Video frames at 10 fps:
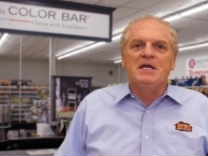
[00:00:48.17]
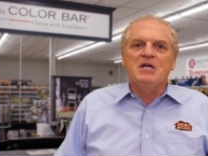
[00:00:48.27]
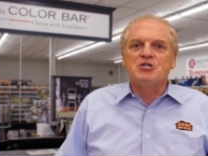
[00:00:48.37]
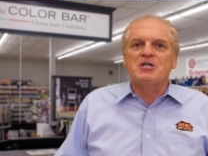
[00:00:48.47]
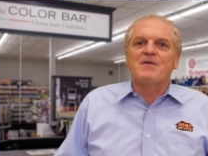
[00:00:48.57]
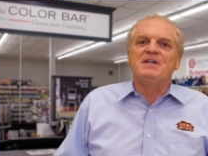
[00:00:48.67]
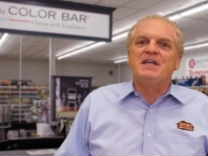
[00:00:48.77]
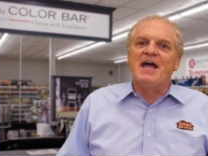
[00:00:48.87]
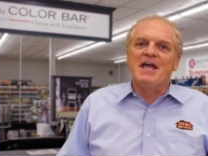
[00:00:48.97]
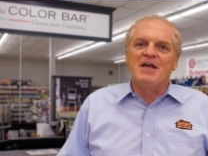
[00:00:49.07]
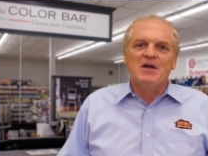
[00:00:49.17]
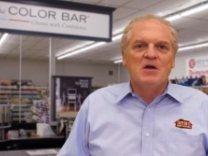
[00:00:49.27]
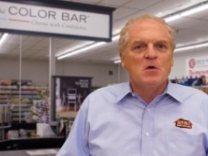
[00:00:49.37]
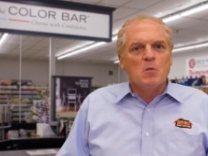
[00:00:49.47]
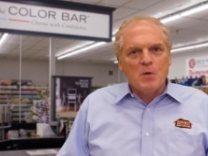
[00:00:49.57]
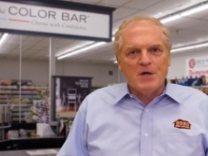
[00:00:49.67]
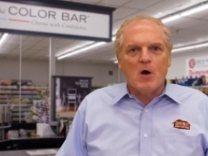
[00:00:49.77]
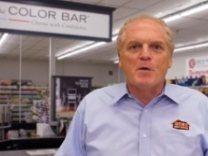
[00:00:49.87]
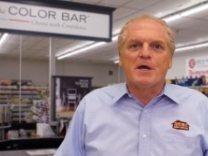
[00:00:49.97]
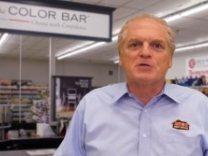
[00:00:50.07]
each and every day, we
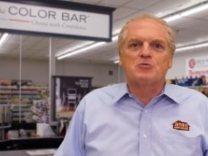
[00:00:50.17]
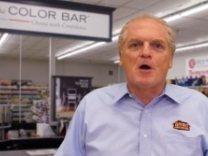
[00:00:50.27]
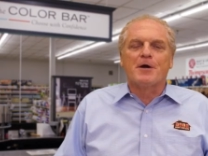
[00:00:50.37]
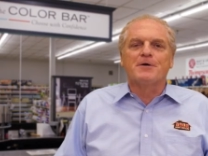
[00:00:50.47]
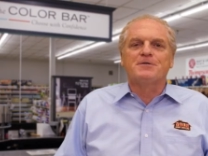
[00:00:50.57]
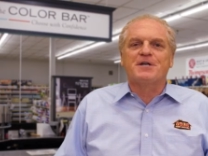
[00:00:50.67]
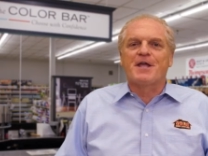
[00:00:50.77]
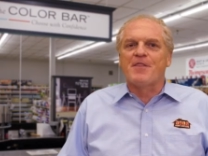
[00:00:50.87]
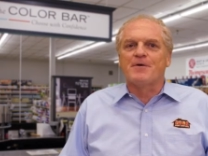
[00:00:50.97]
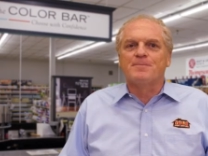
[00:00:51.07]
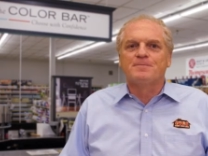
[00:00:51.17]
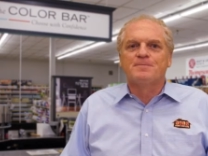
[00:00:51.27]
know we are stronger together.